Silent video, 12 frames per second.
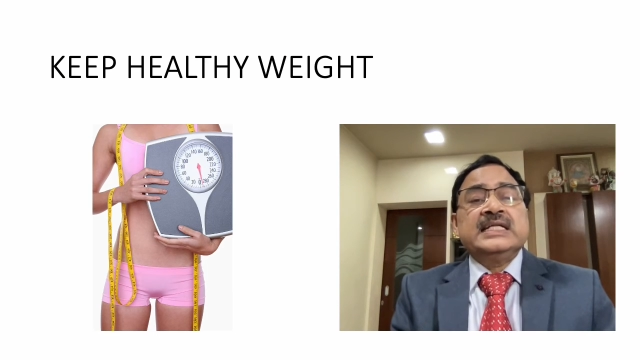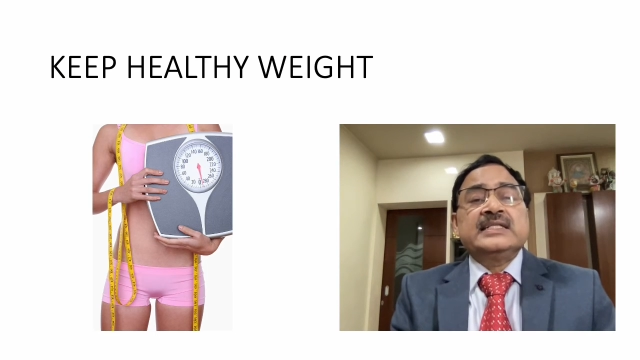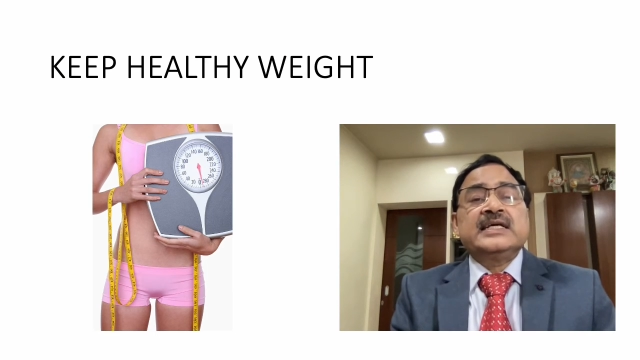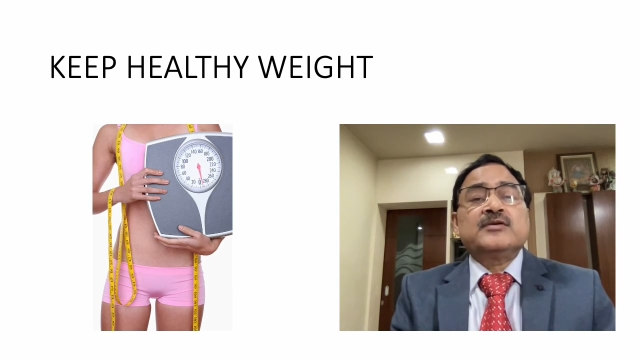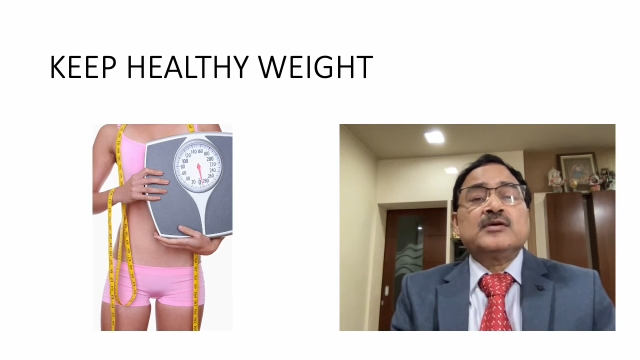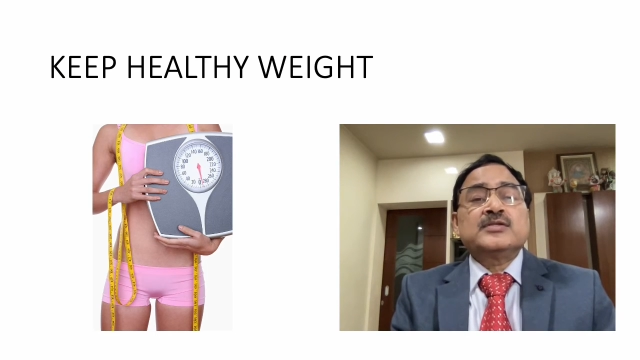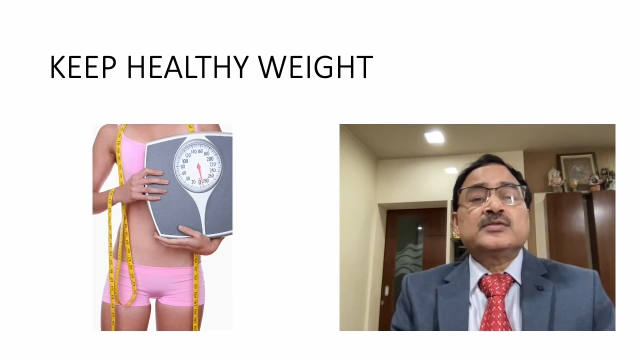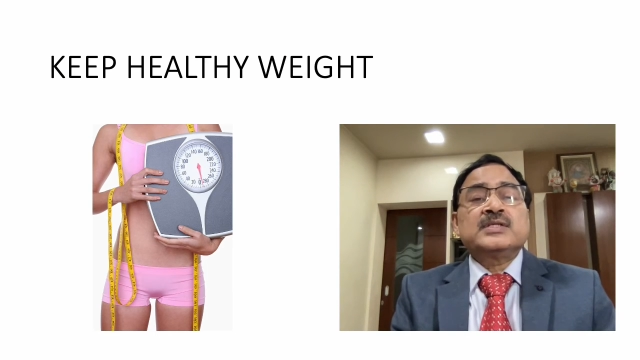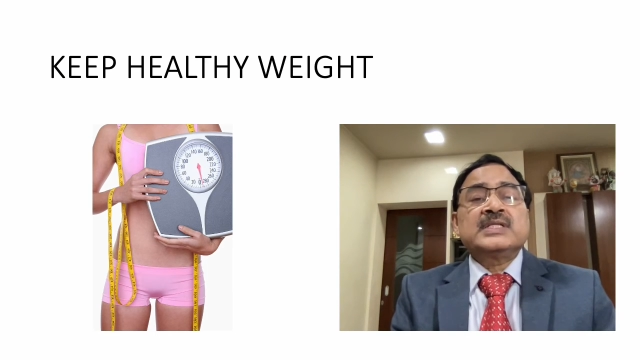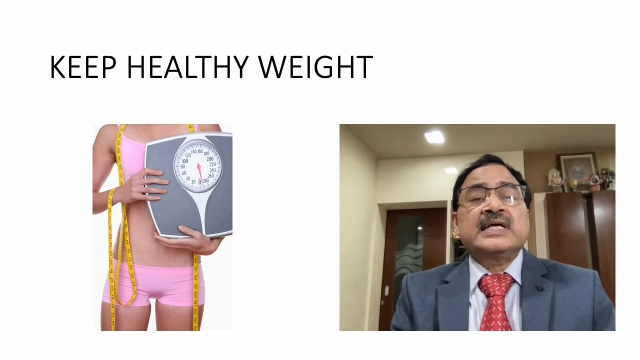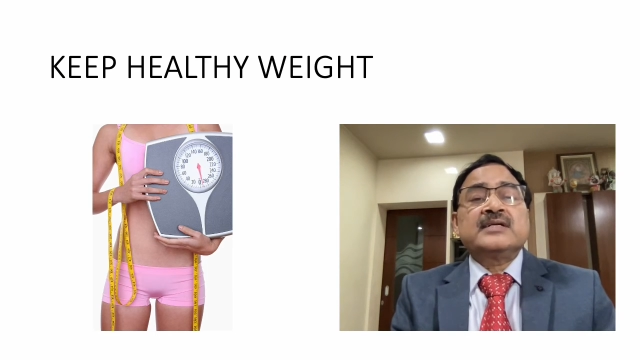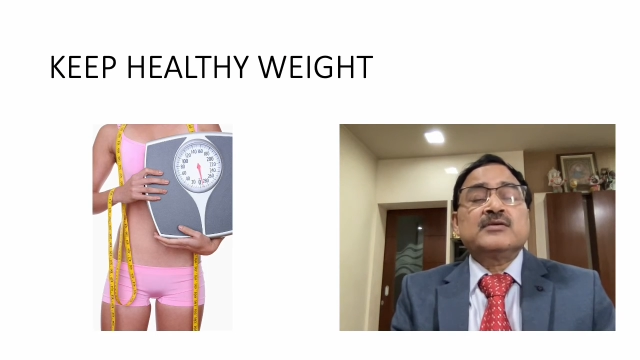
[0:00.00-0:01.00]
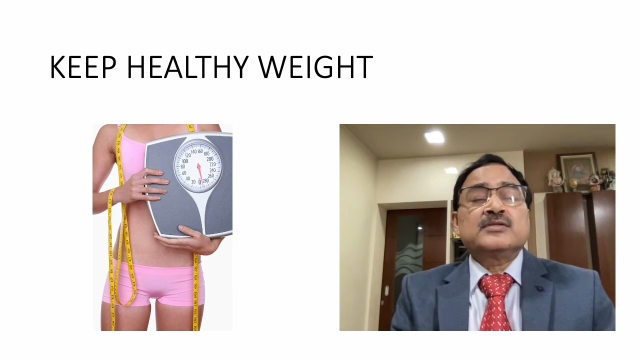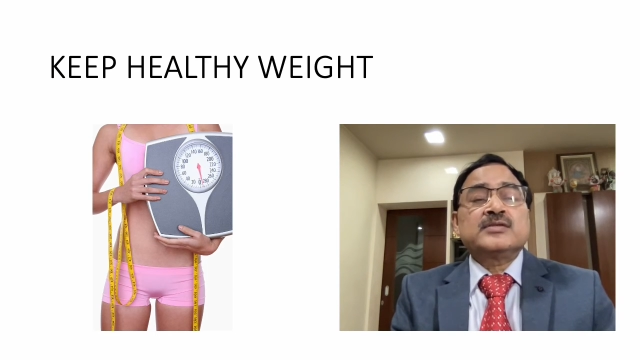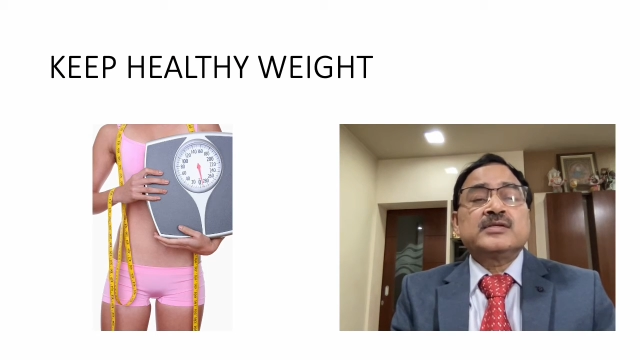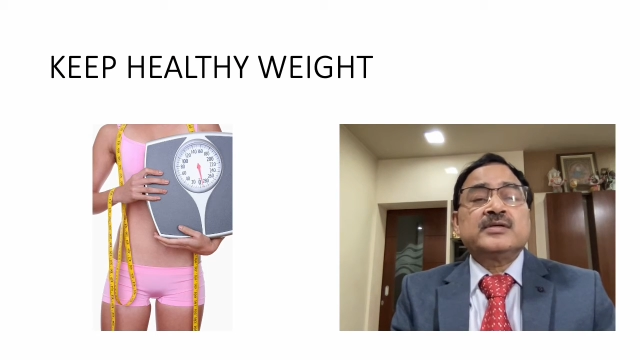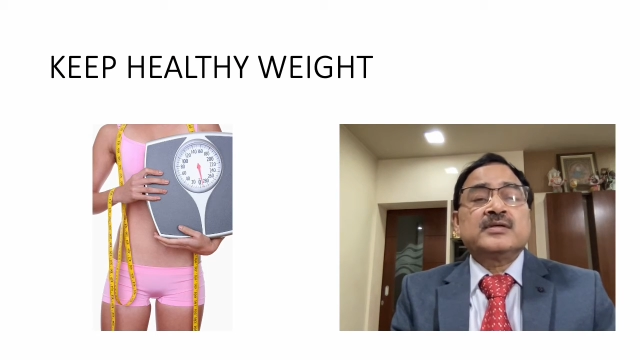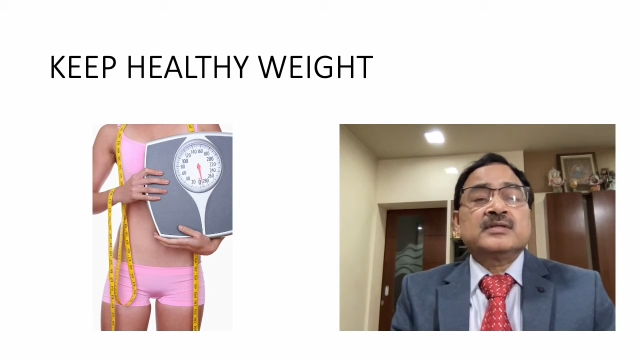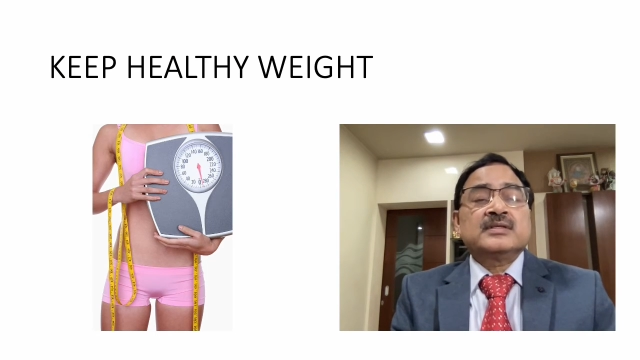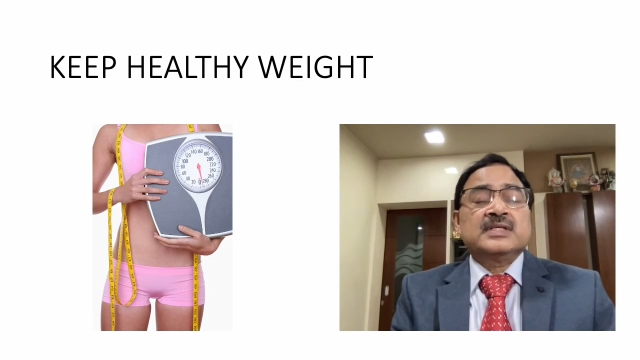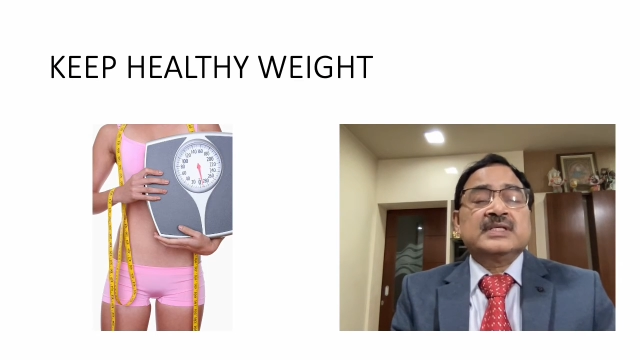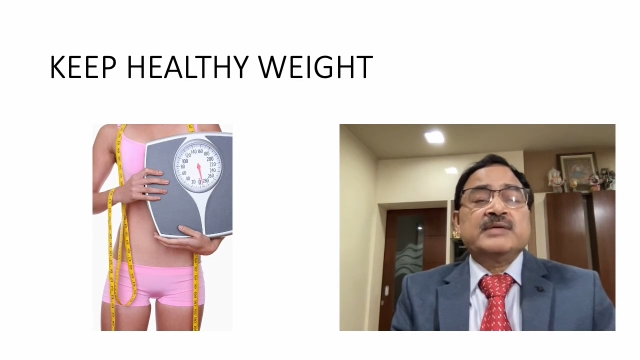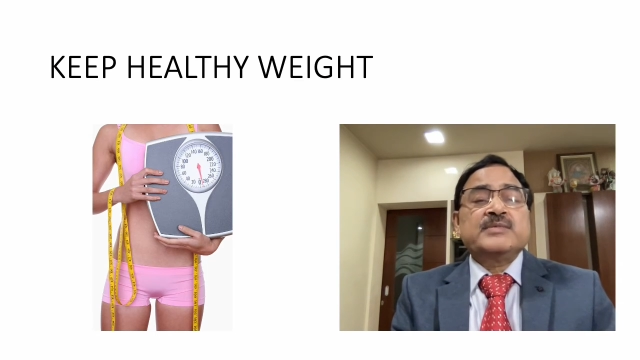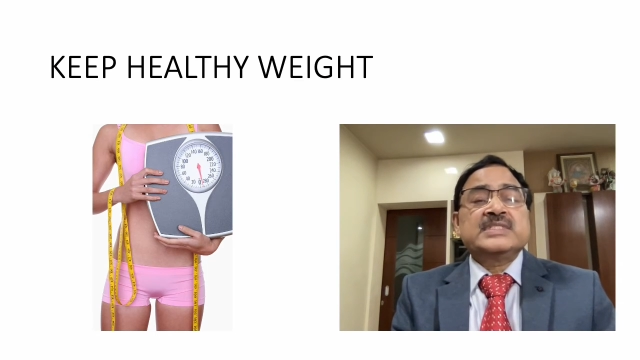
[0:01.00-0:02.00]
then also you
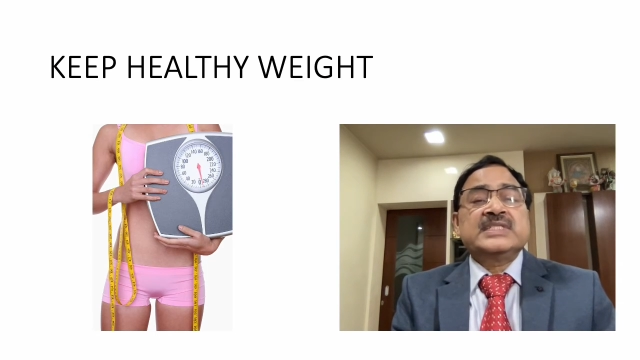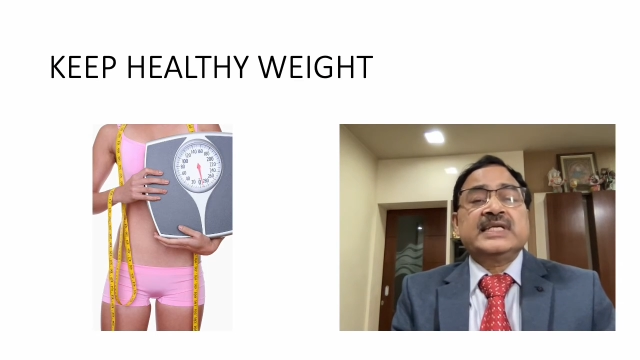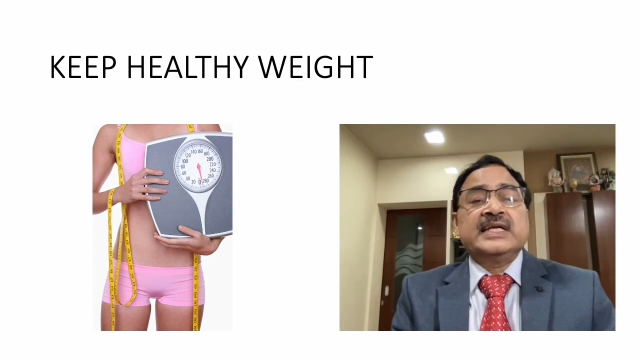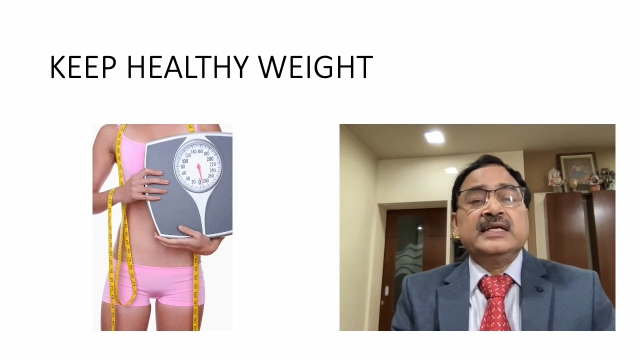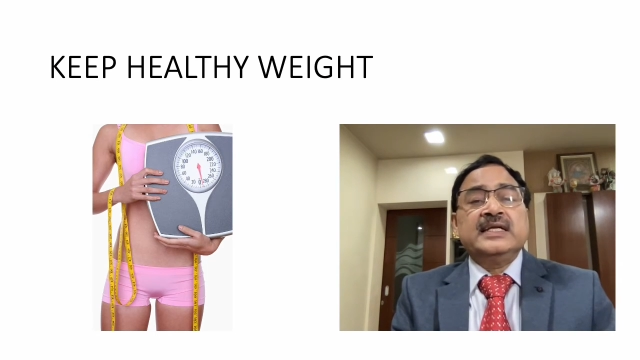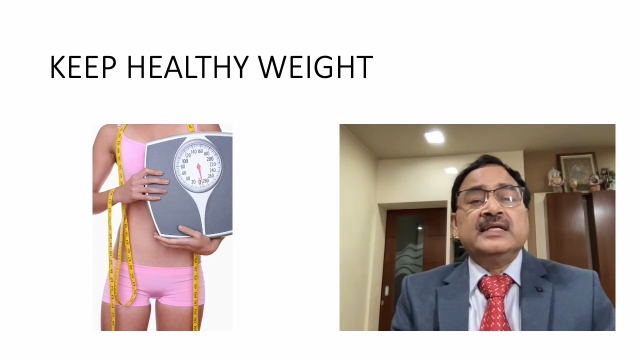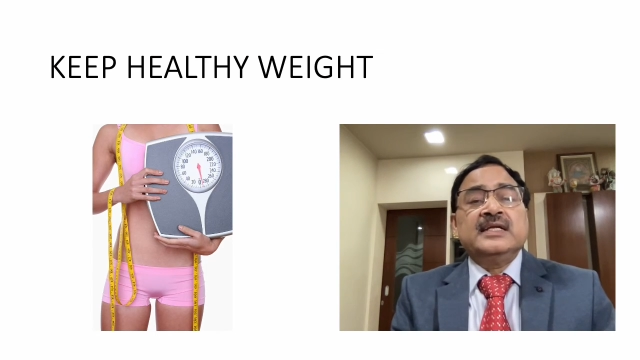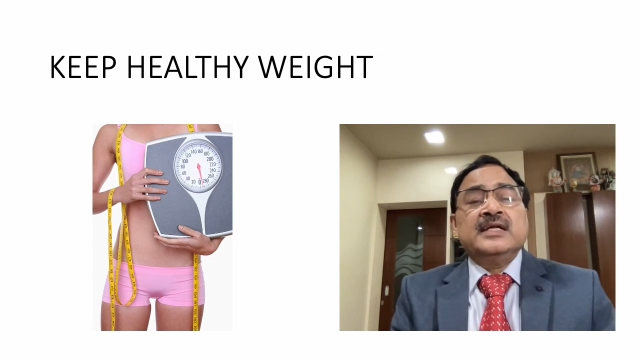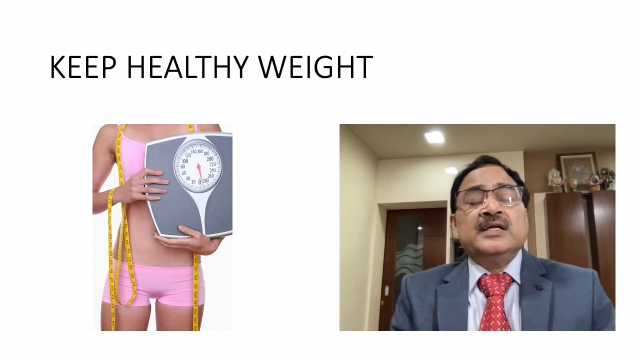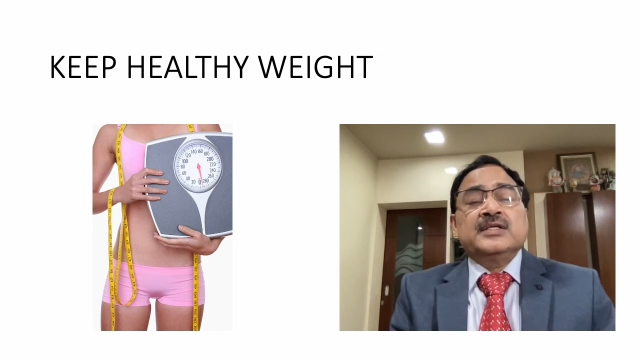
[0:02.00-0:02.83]
damage the kidney.